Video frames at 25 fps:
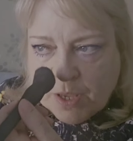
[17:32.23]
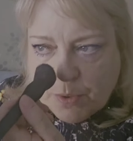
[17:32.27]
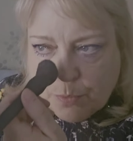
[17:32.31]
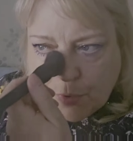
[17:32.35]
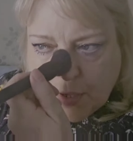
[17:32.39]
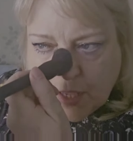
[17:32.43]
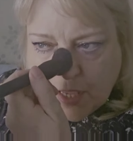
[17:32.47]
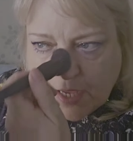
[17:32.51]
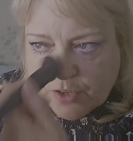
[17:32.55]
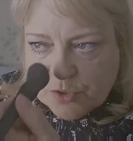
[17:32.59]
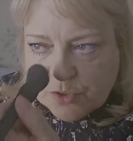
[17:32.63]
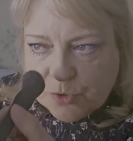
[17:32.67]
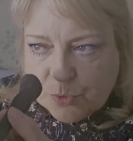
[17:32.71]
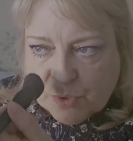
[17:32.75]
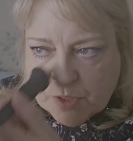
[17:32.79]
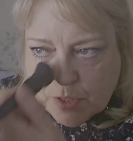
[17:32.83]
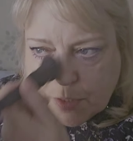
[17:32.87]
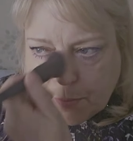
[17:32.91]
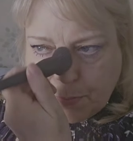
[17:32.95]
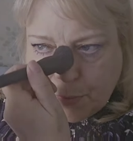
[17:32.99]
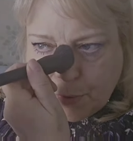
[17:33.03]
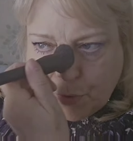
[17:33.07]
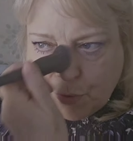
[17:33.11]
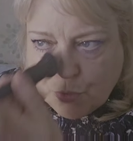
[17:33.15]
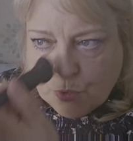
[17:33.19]
it works
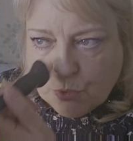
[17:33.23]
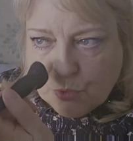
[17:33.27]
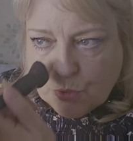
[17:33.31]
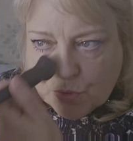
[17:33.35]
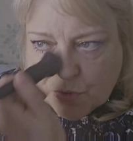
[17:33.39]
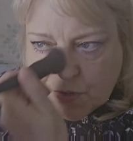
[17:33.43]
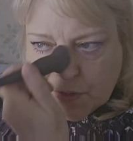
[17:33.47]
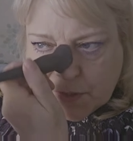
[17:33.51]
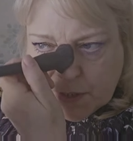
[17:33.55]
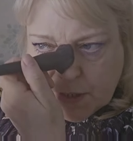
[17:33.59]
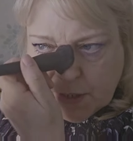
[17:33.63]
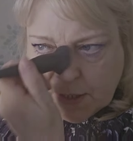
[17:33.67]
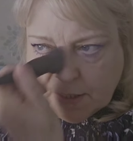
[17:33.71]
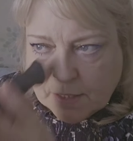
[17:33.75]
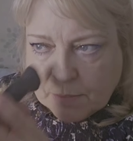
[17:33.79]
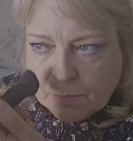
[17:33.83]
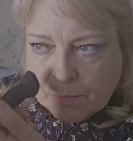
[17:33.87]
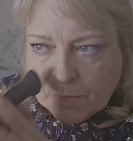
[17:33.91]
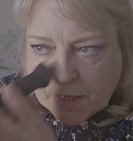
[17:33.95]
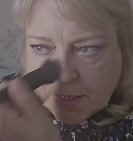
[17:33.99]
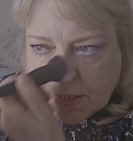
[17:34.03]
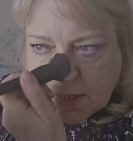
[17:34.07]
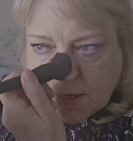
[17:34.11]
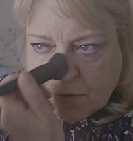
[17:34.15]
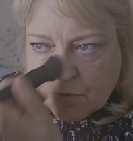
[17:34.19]
with the pores
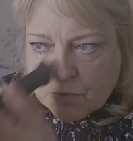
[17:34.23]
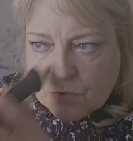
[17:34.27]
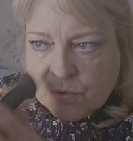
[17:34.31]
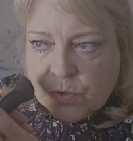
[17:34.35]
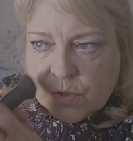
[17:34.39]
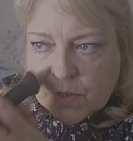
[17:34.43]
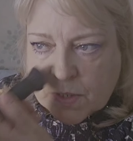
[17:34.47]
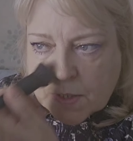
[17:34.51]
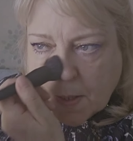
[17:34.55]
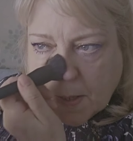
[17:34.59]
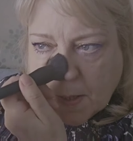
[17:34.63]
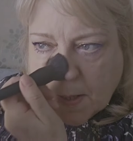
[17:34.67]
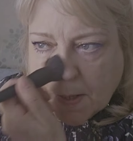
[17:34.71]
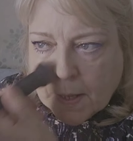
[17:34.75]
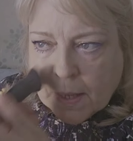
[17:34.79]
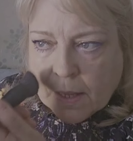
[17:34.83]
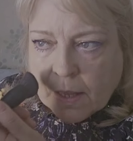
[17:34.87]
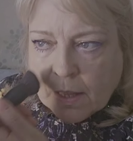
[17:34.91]
in my nose,